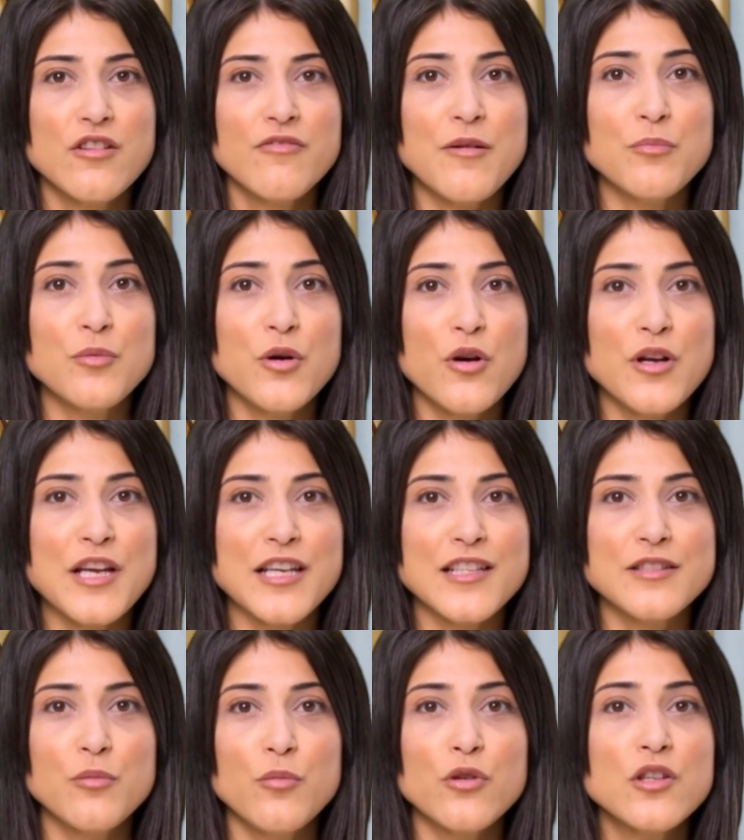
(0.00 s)
of
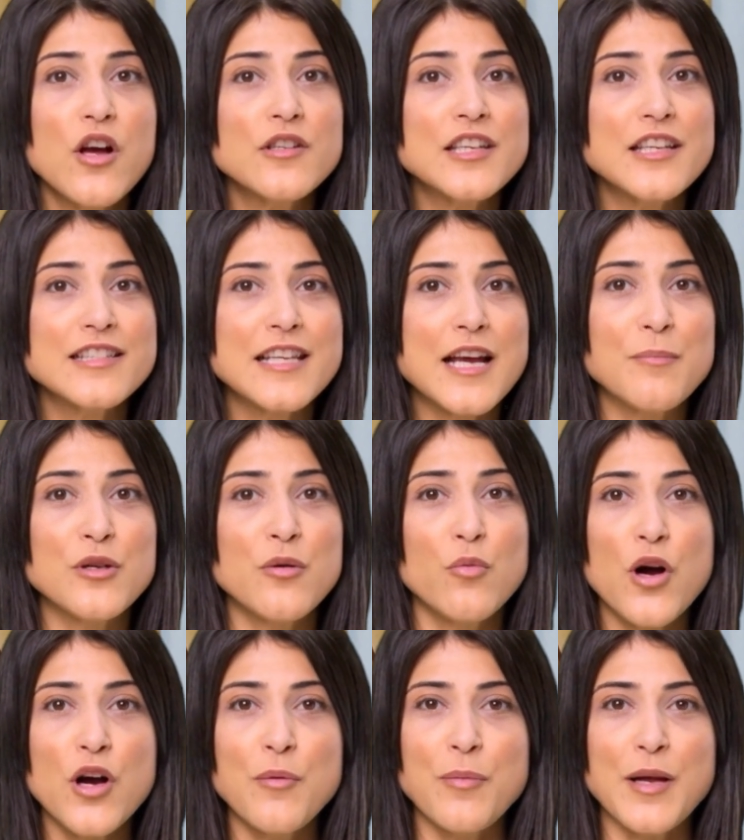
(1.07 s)
employees will not accept a
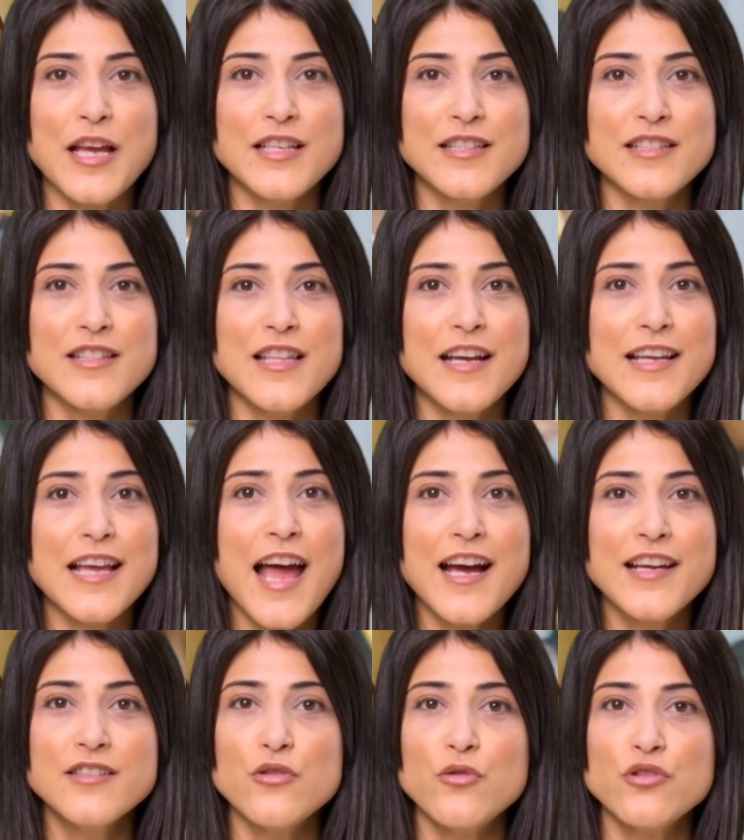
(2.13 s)
workplace that
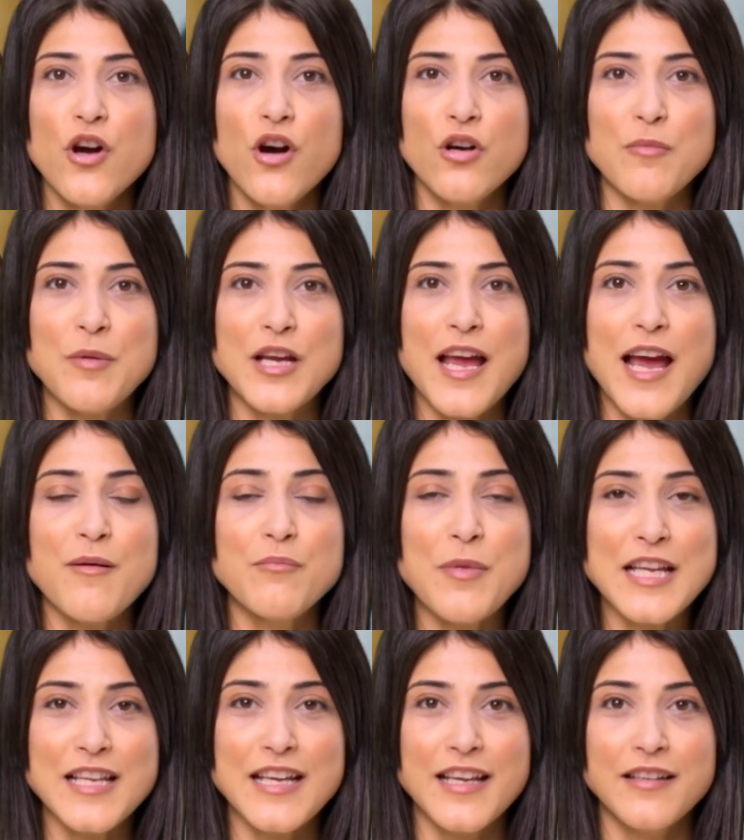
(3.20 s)
lacks autonomy and
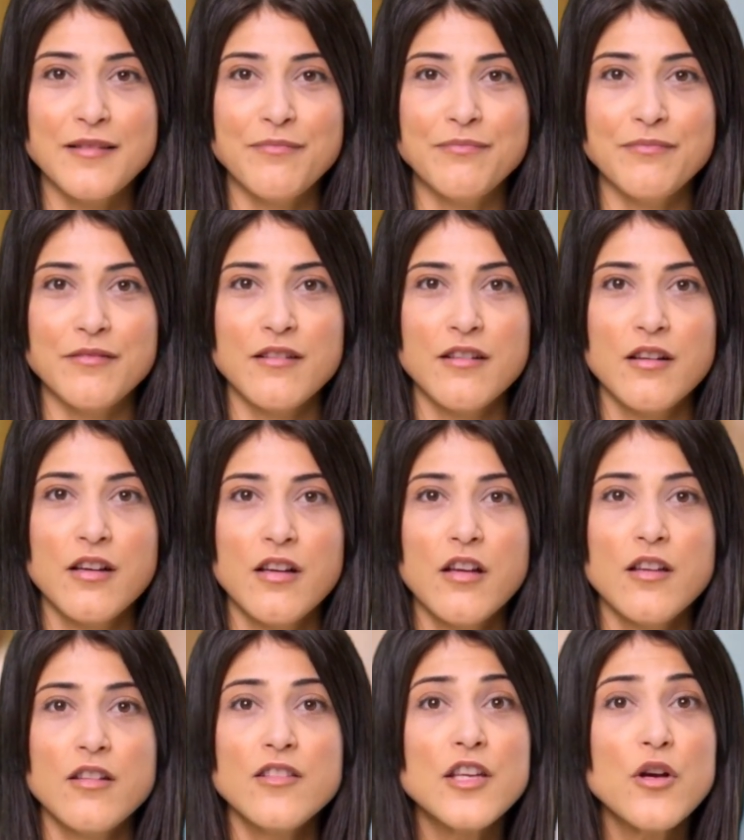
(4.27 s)
meaning.
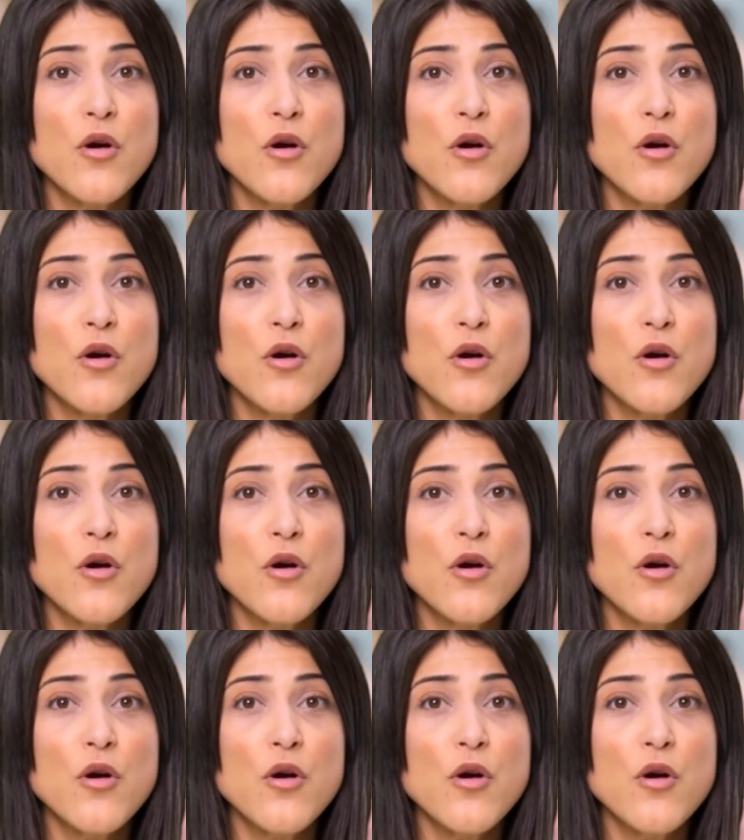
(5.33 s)
The